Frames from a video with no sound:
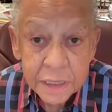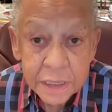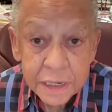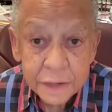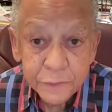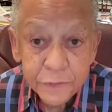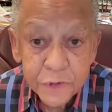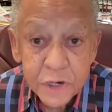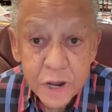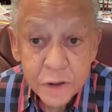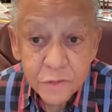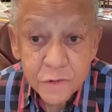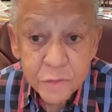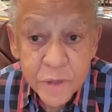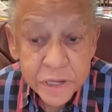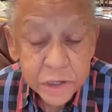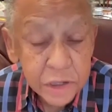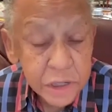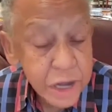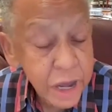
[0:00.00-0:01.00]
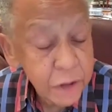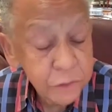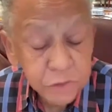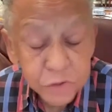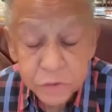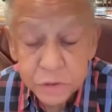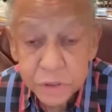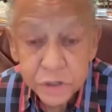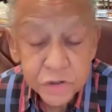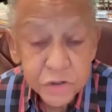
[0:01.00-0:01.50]
If you never make a
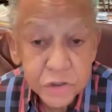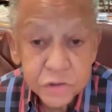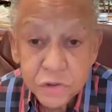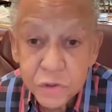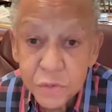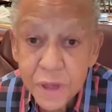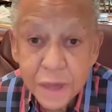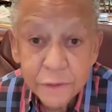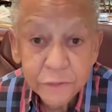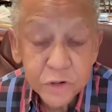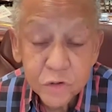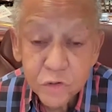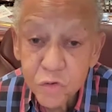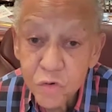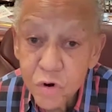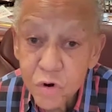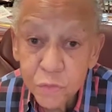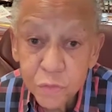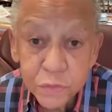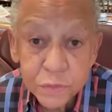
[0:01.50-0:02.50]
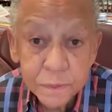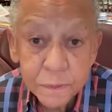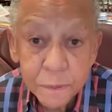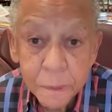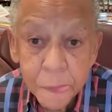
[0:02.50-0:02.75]
contradiction, you haven't grown.